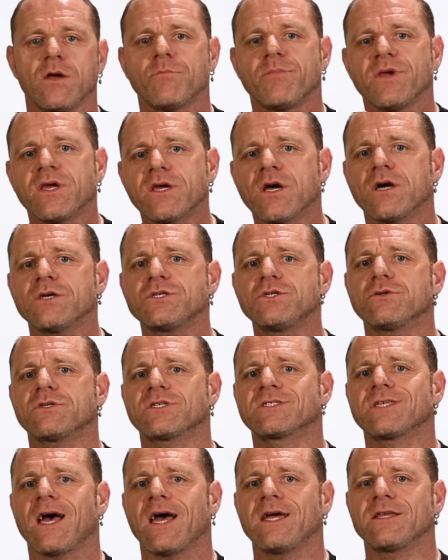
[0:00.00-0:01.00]
because your
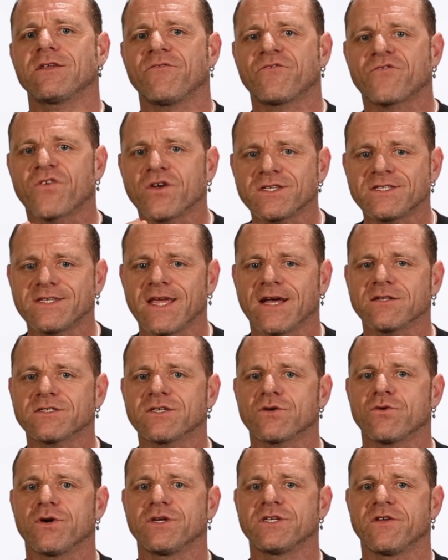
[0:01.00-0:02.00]
side and front
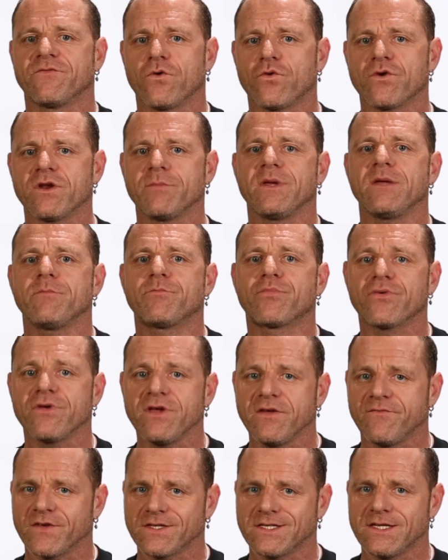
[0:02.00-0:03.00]
deltoid have already been
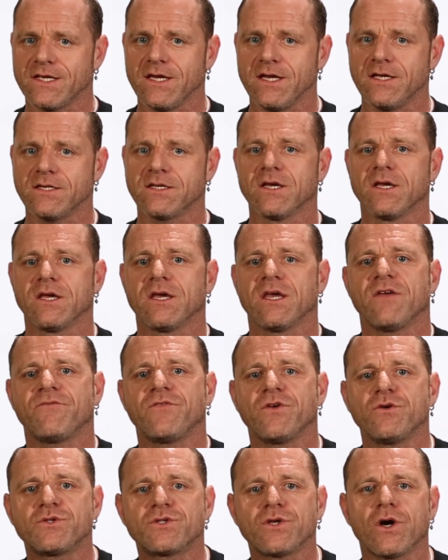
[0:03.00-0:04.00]
pre-fatigued,
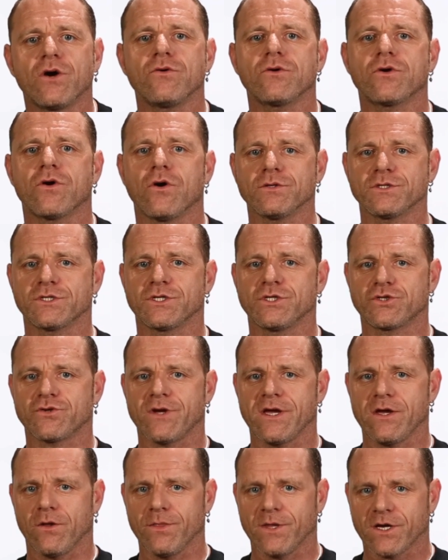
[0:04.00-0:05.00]
if you don't
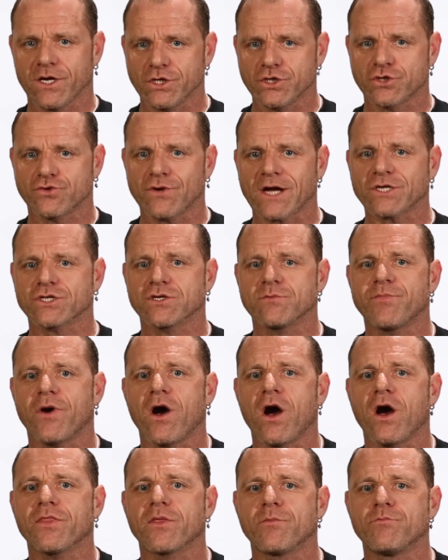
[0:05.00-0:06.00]
concentrate on the contraction
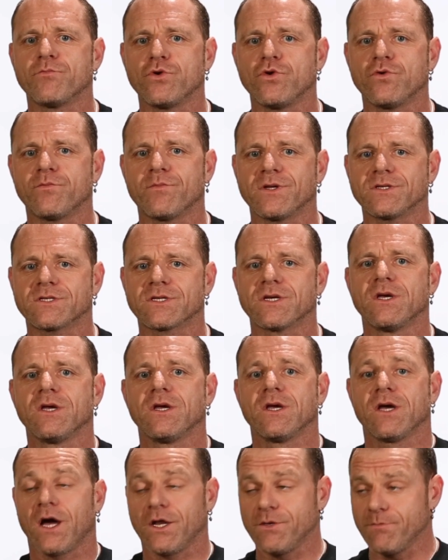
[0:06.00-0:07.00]
part of the movement
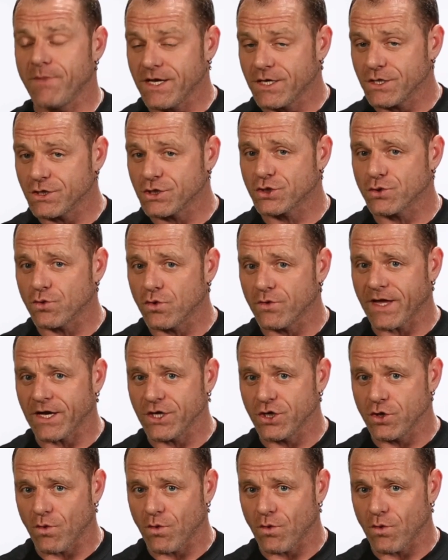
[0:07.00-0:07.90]
and making sure that